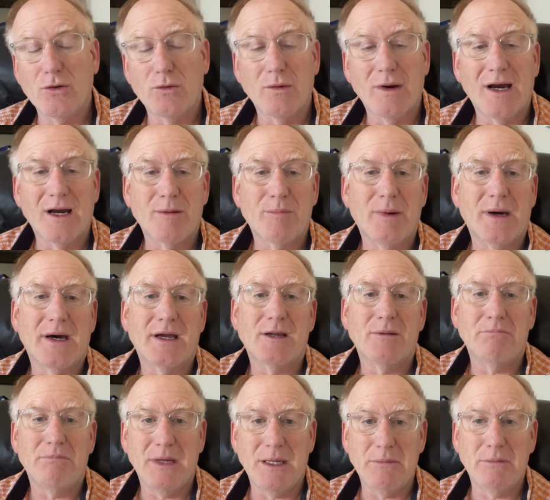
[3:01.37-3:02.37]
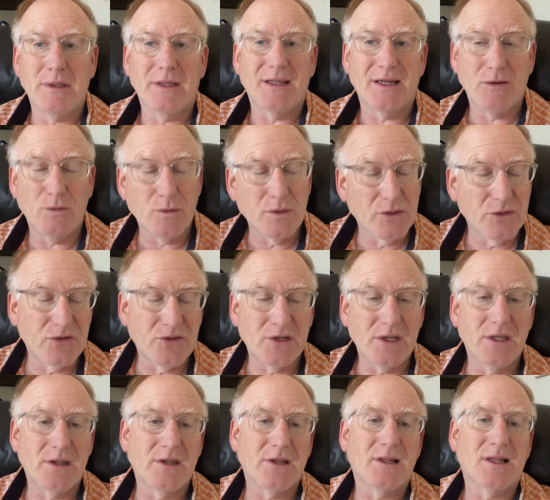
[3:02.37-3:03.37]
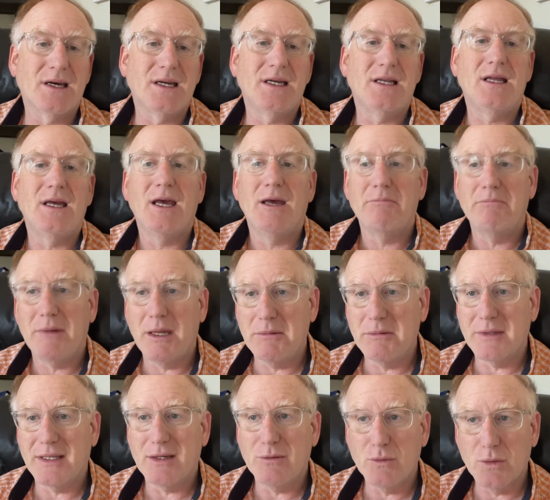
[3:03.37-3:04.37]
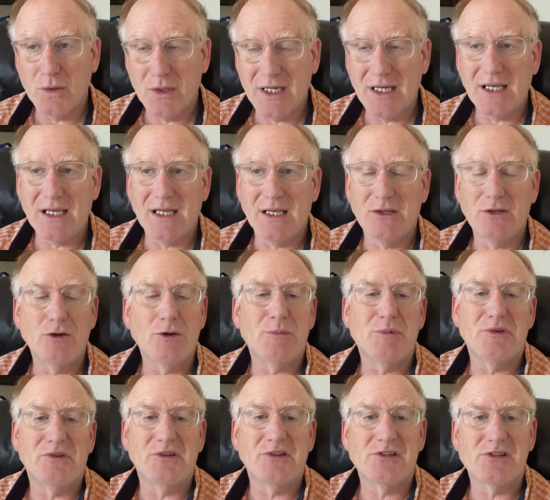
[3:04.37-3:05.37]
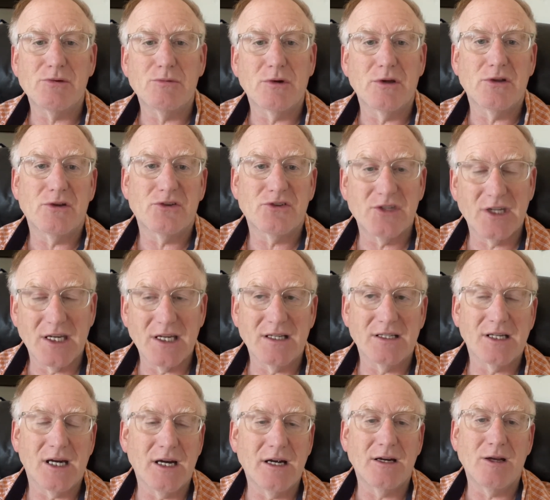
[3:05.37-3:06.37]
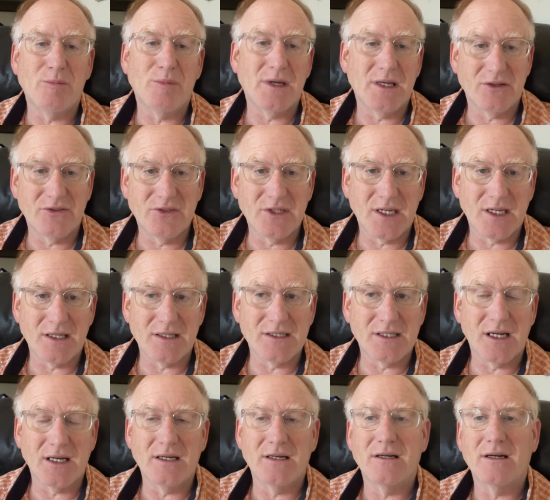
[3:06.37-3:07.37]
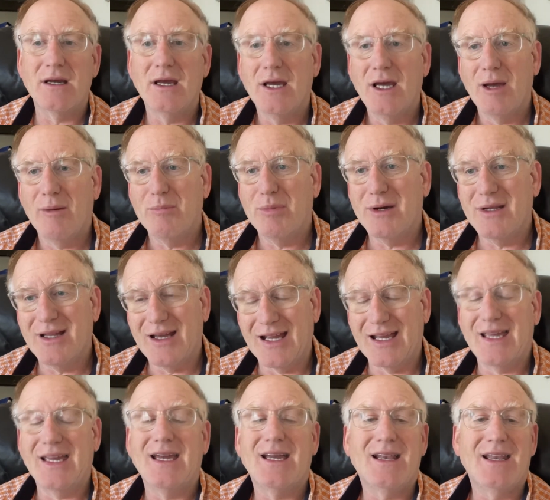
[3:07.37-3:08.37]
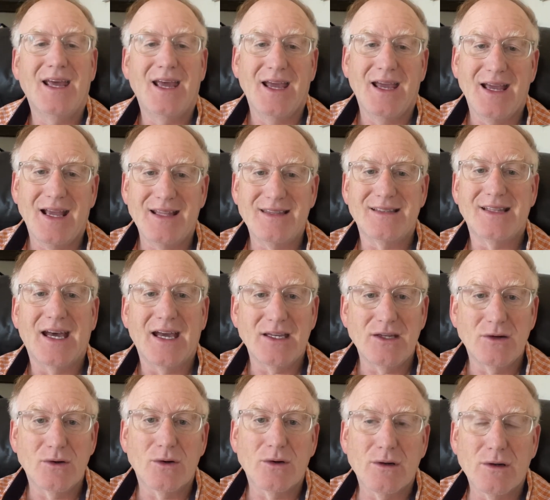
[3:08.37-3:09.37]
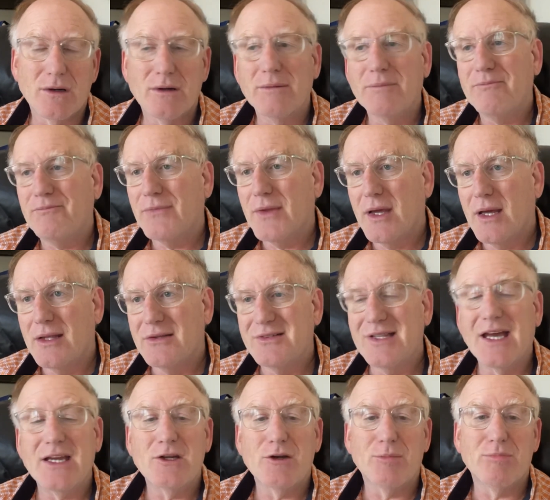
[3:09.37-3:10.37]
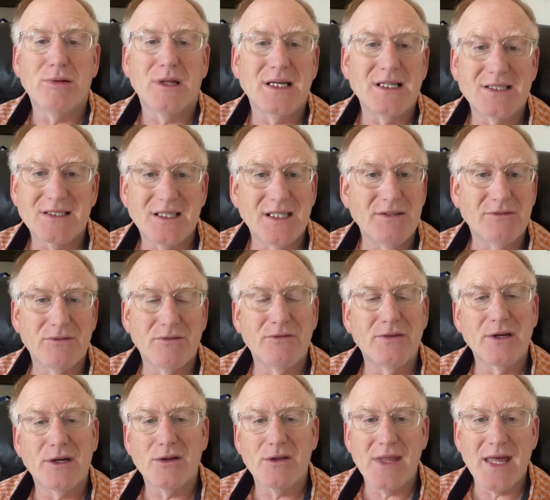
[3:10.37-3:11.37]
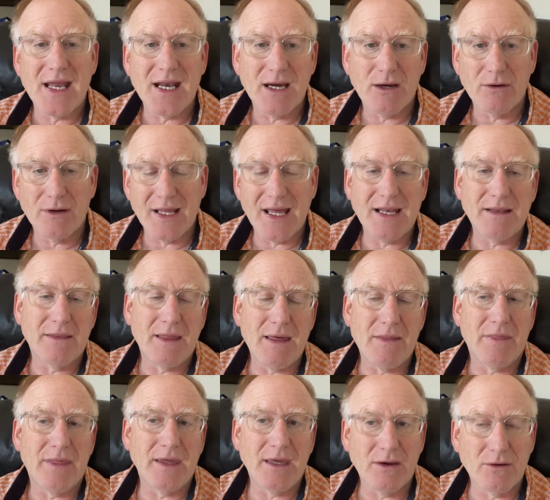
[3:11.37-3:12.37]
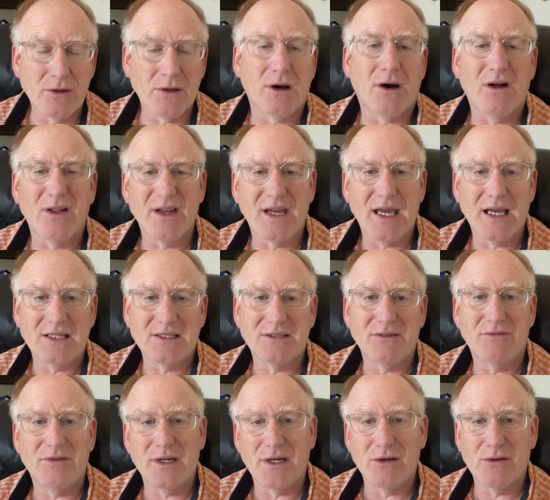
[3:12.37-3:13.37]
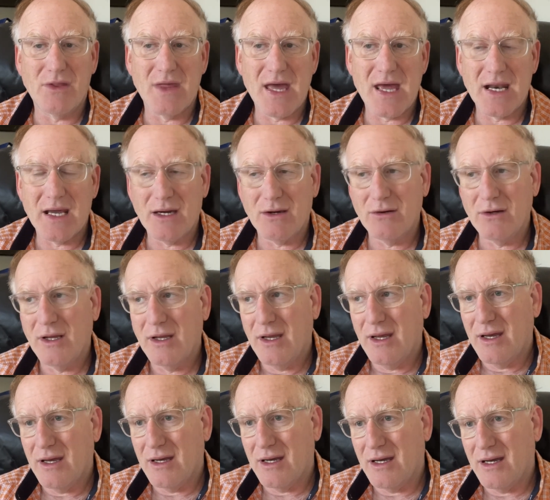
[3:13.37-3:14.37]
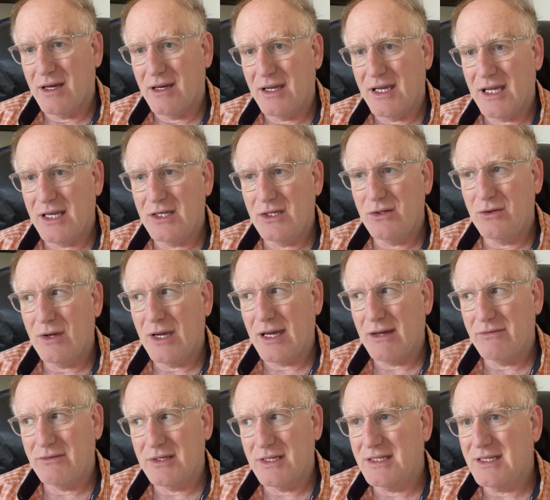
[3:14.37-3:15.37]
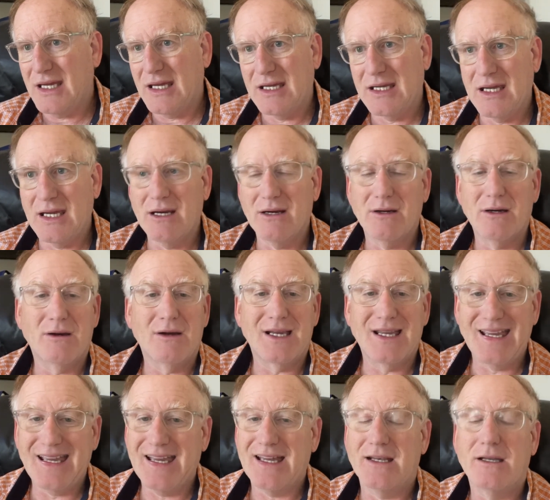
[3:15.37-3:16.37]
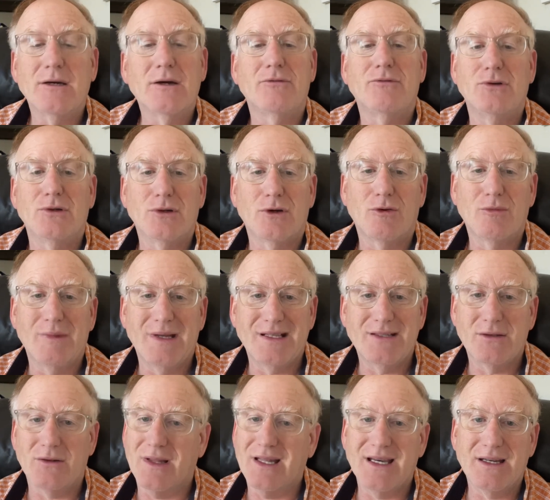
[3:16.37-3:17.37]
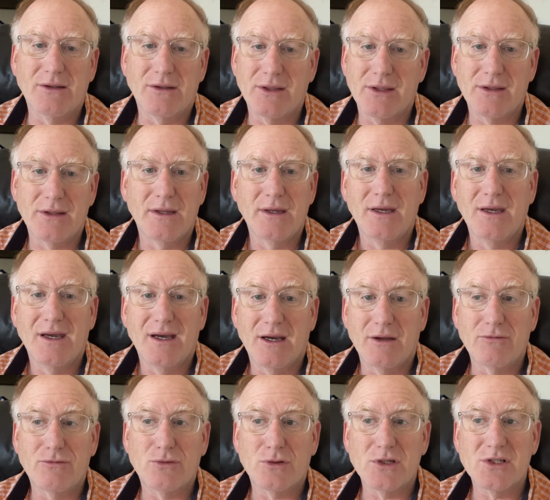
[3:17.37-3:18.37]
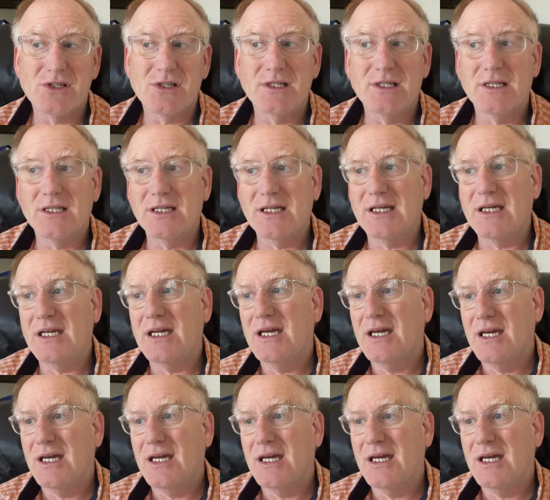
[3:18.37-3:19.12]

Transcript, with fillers: rock bottom. Maybe they will see the light. Maybe they will get into a position where they're sick and tired of being sick and tired. But again, it's not your it's not your place to even figure that out. That that the alcoholic has to figure that out, uh, and you have to take care again of your own mental health. Unfortunately,